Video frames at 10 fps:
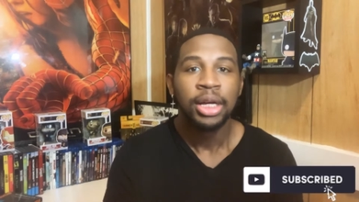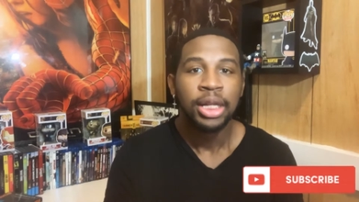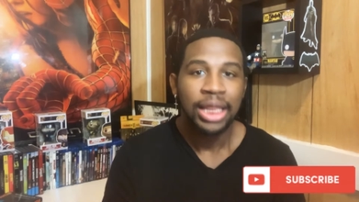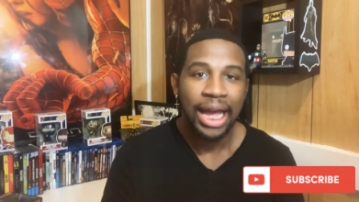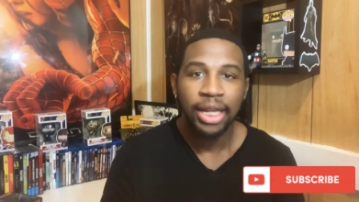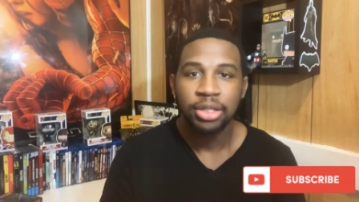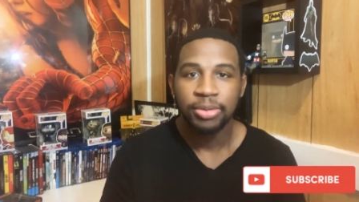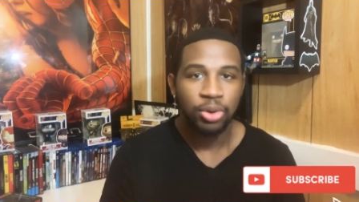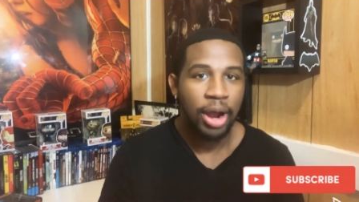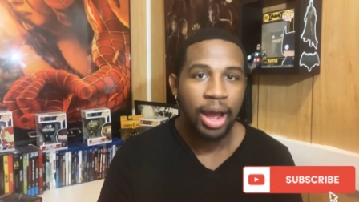like,
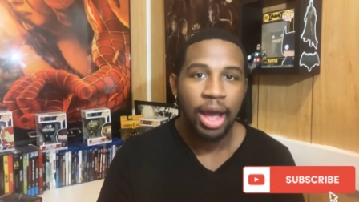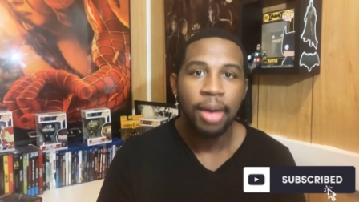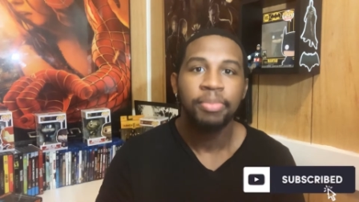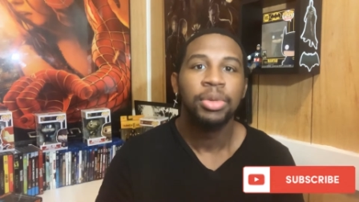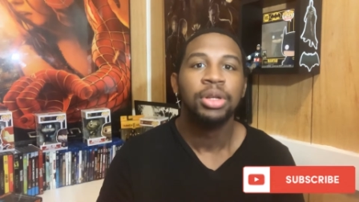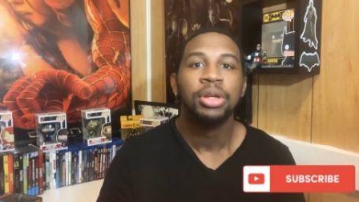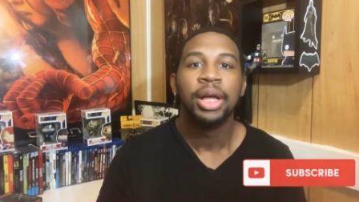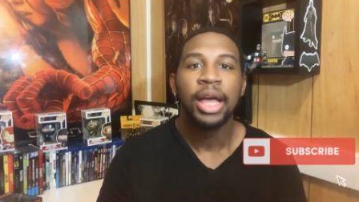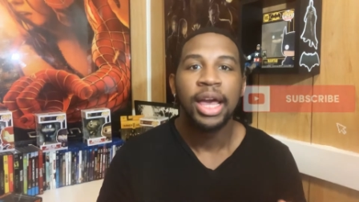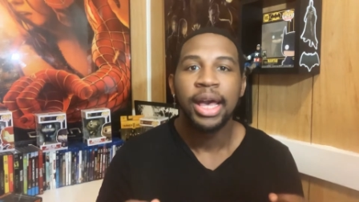subscribe,
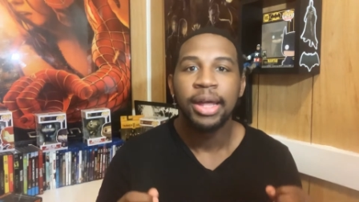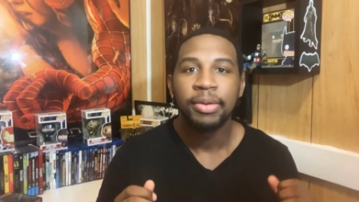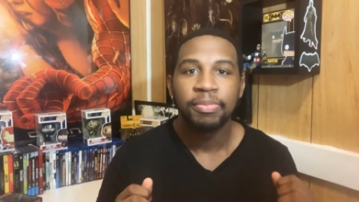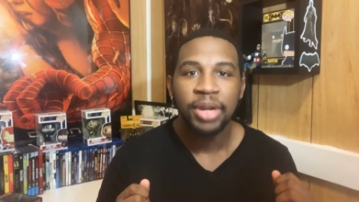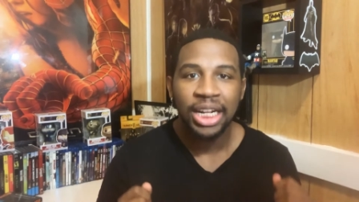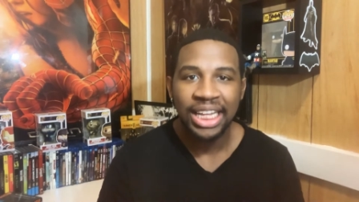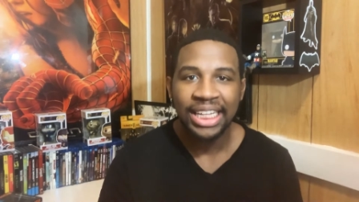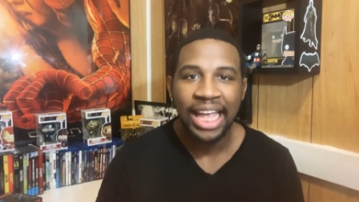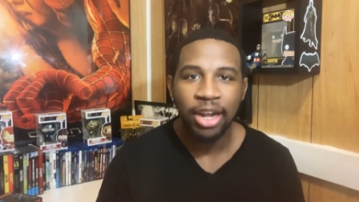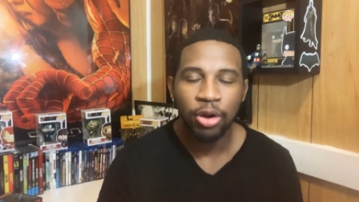and click
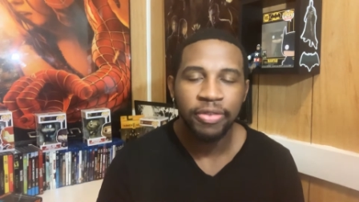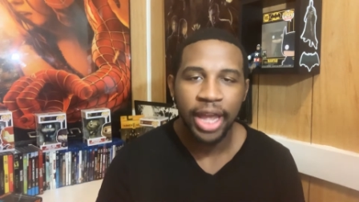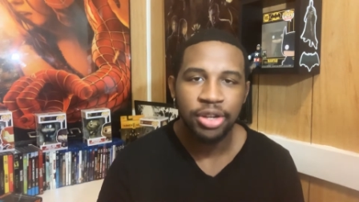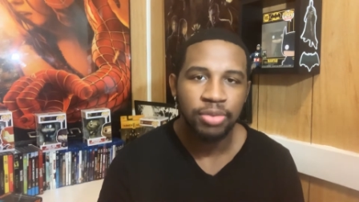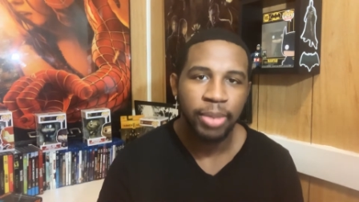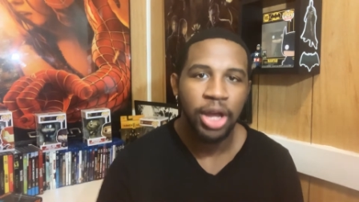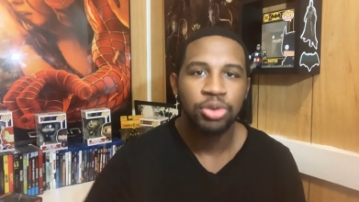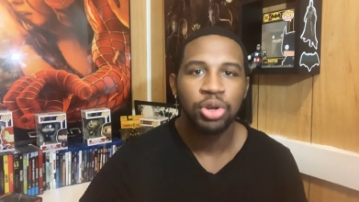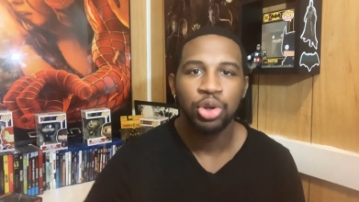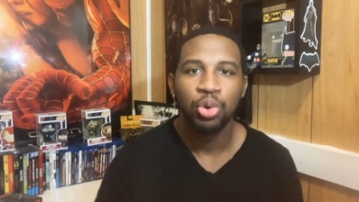that notification bell
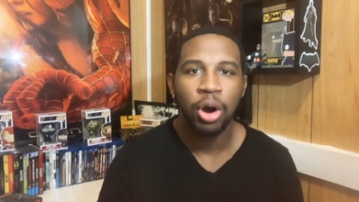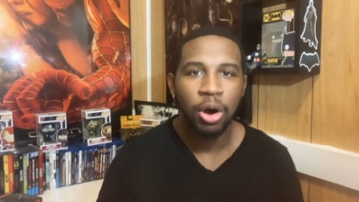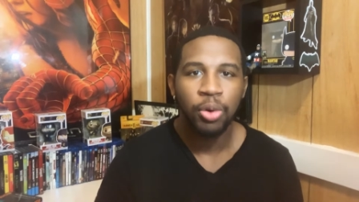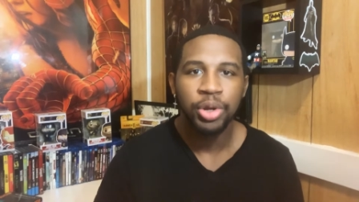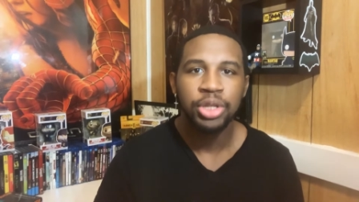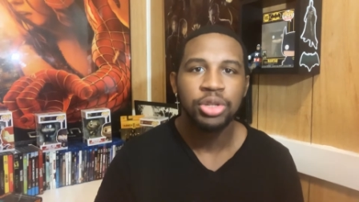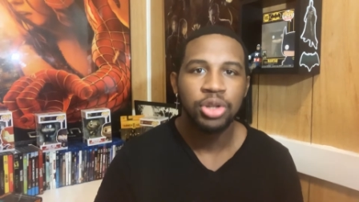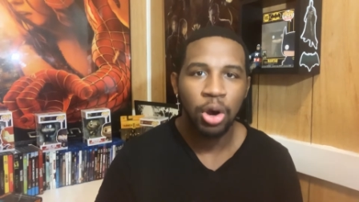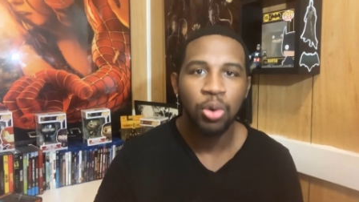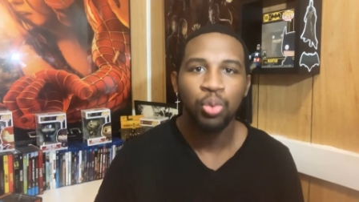so you always
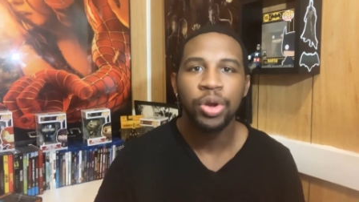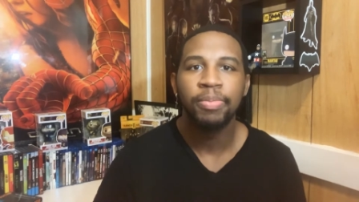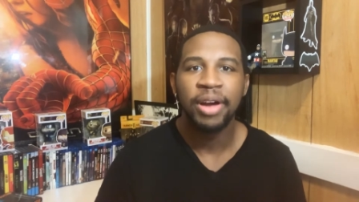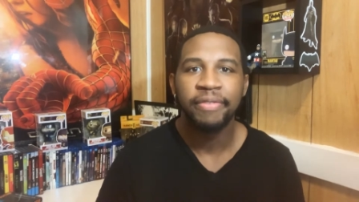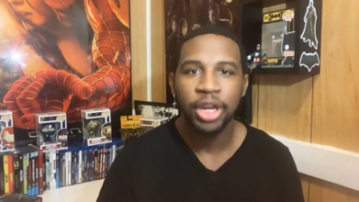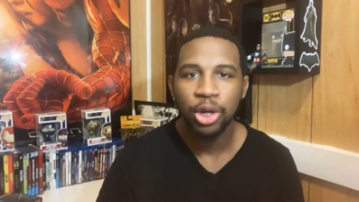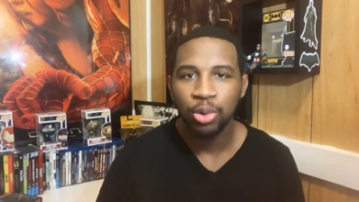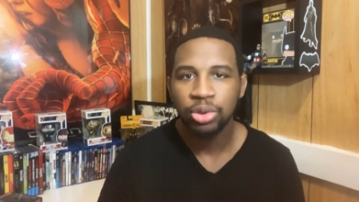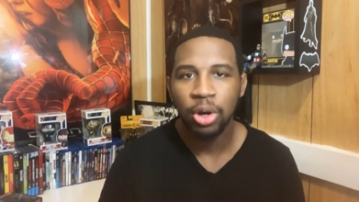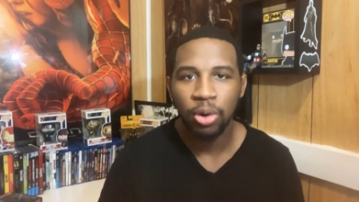know when my
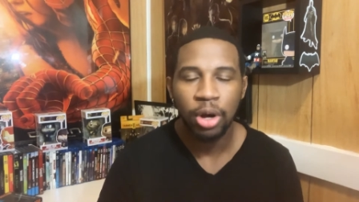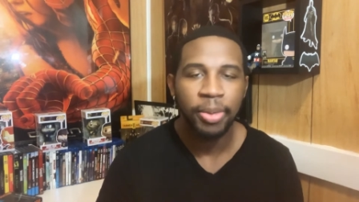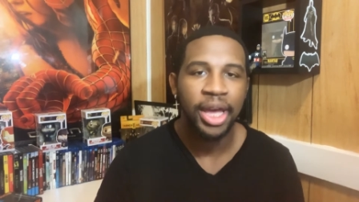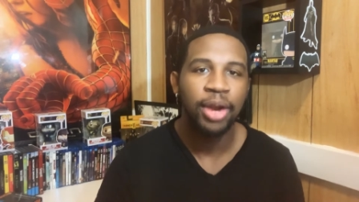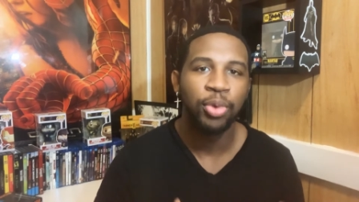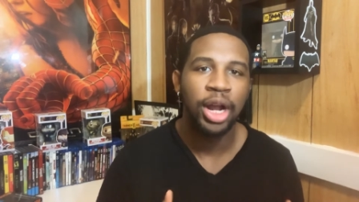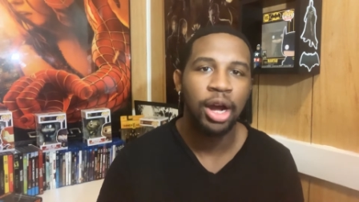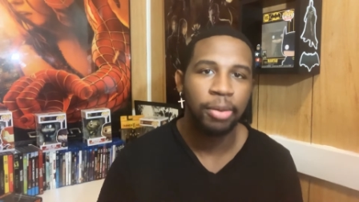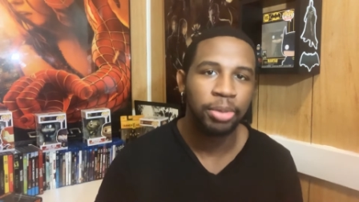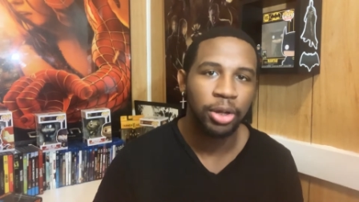videos go up and when I
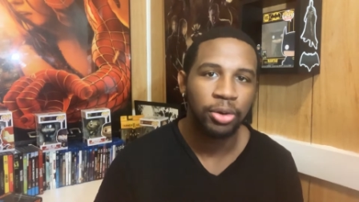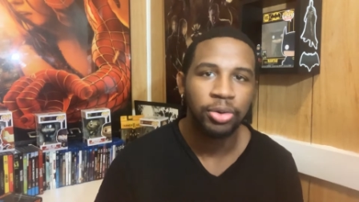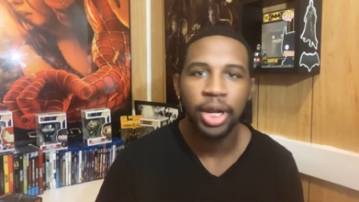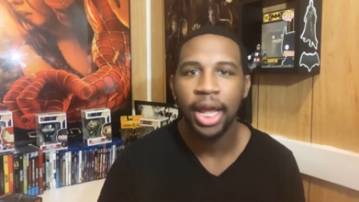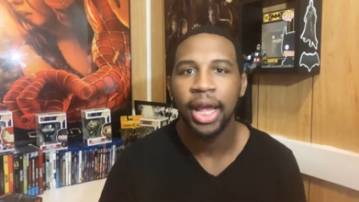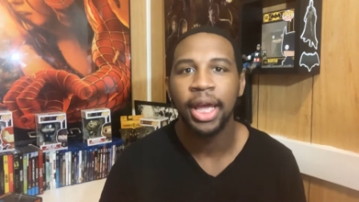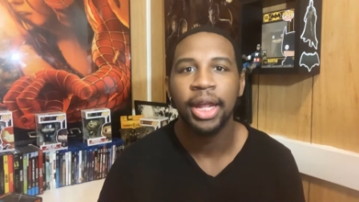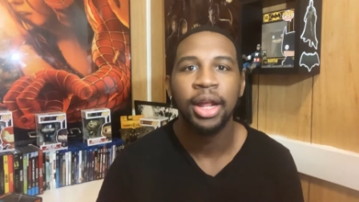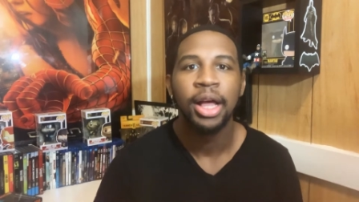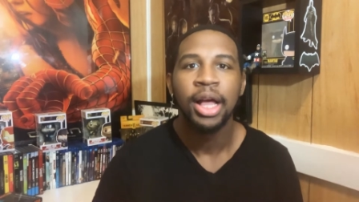upload.
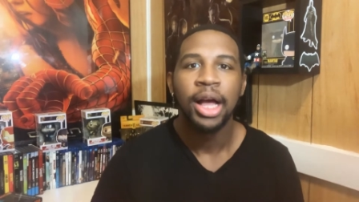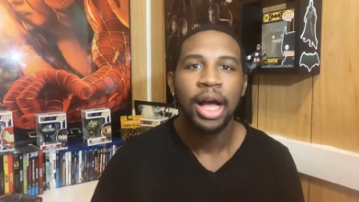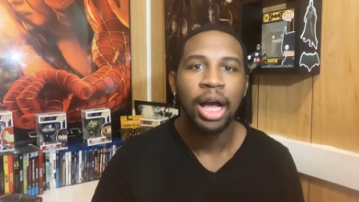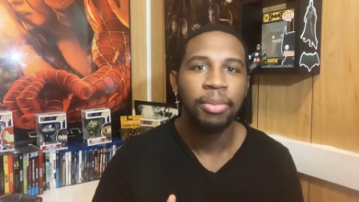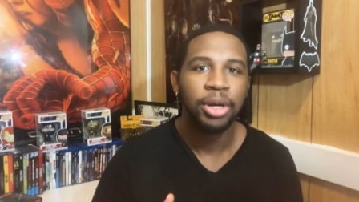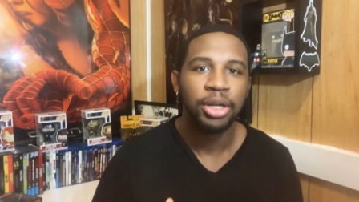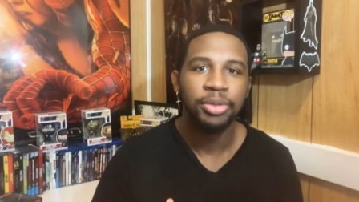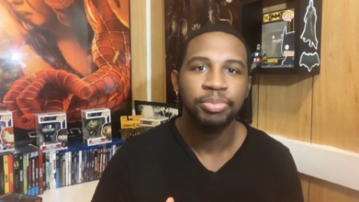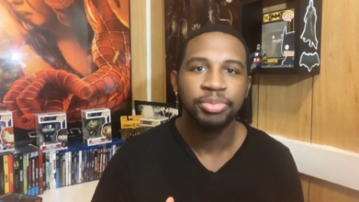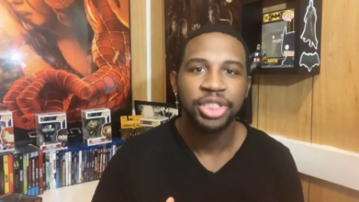And I'm uh,
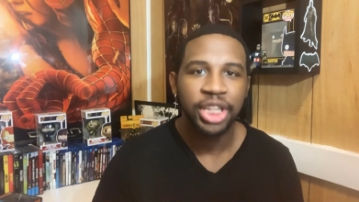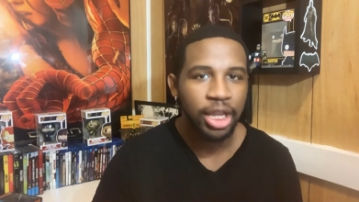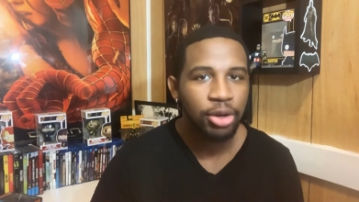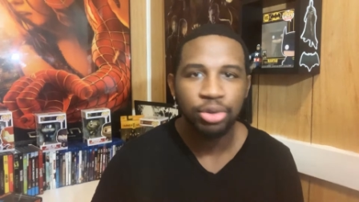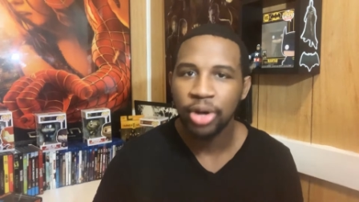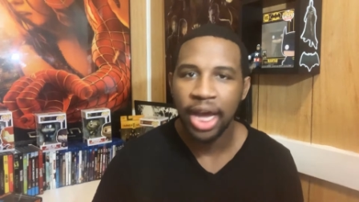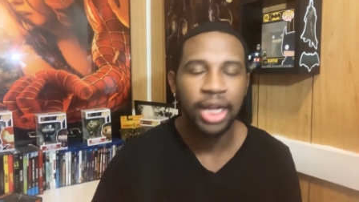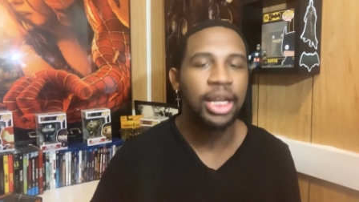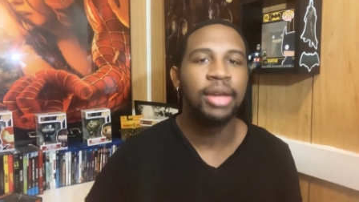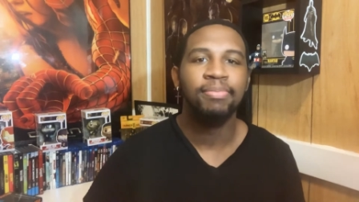still trying
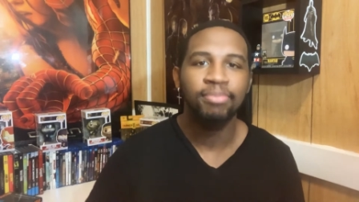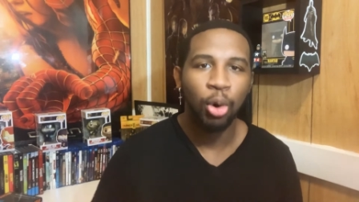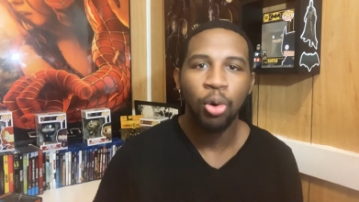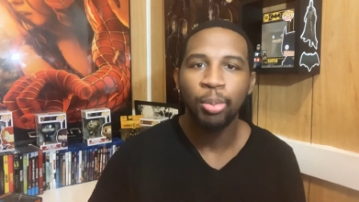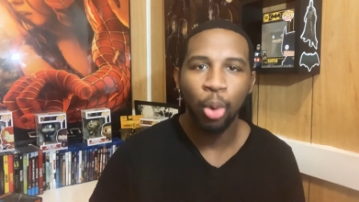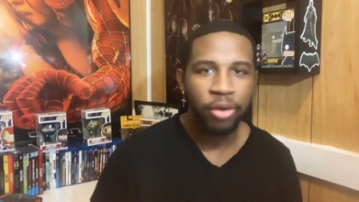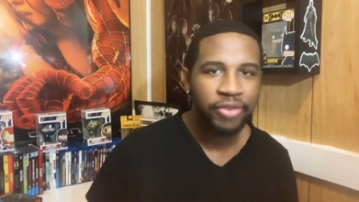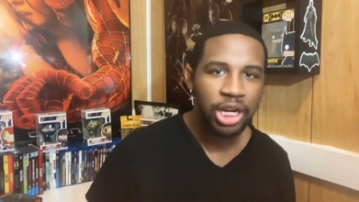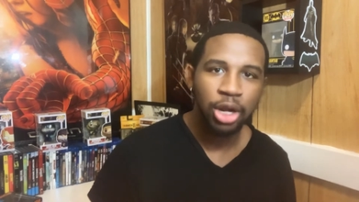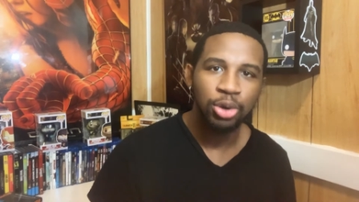to get more and more
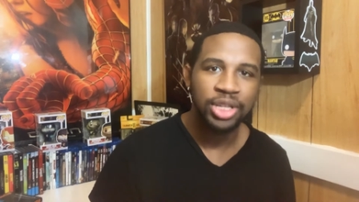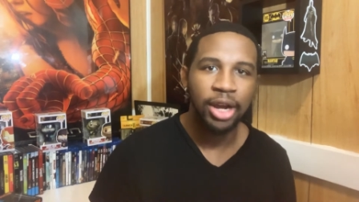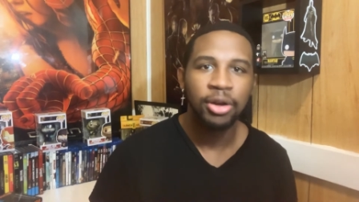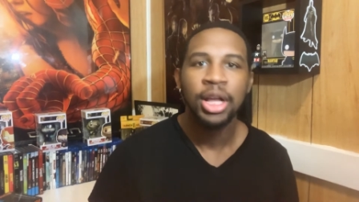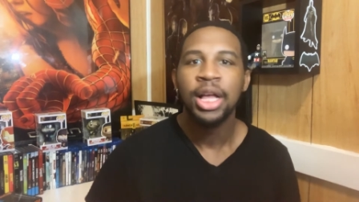videos out